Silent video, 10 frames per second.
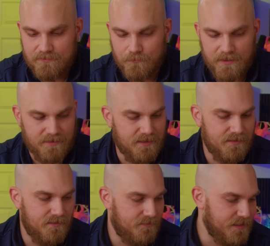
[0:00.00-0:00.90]
with
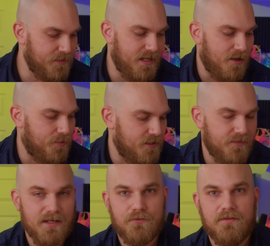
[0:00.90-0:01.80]
the limited output
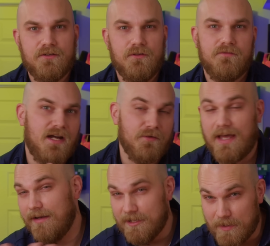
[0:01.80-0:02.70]
of the A12X25
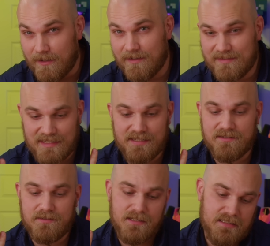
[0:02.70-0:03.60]
without any bearings
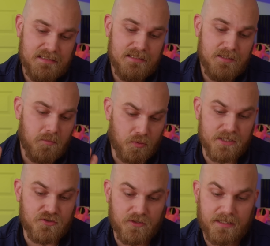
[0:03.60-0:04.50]
is
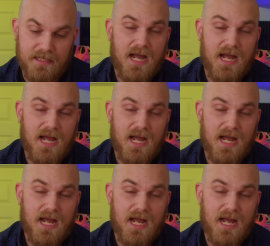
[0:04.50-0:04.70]
pretty tricky.